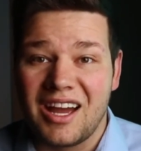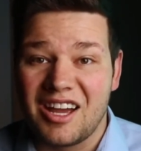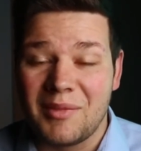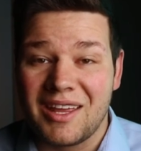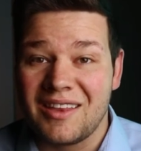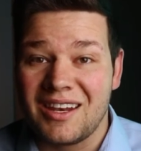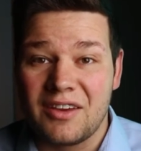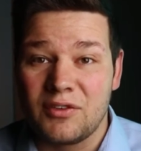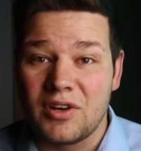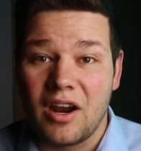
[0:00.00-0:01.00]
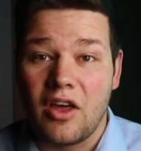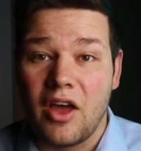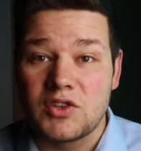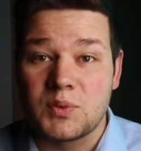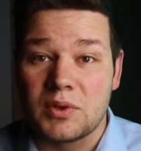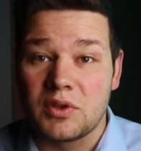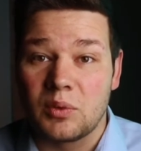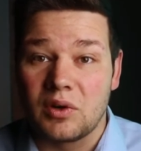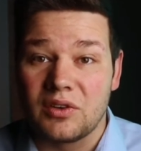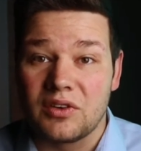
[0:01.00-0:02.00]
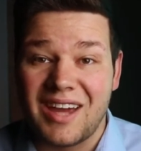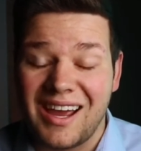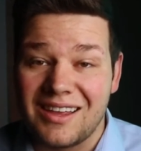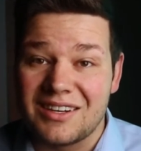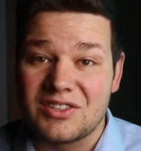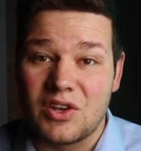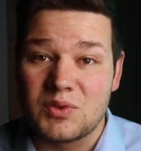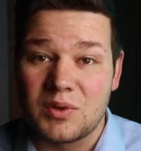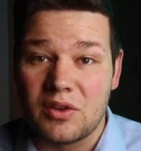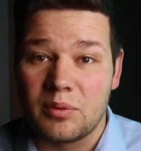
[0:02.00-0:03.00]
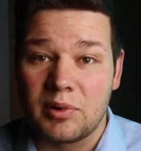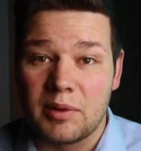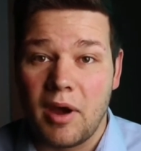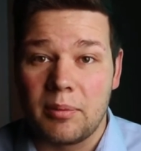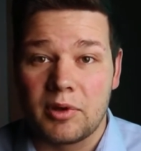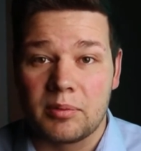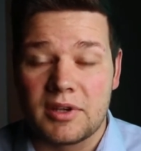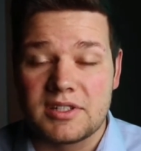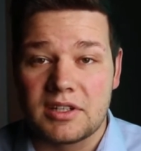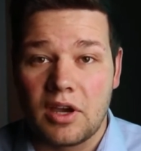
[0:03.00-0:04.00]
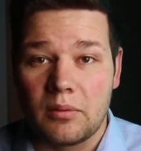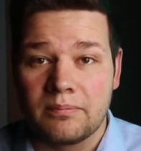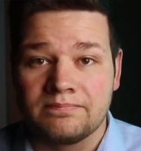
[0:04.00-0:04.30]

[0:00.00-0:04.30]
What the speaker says: And then if you're elsewhere in the world, Thailand is also another pretty popular place to go.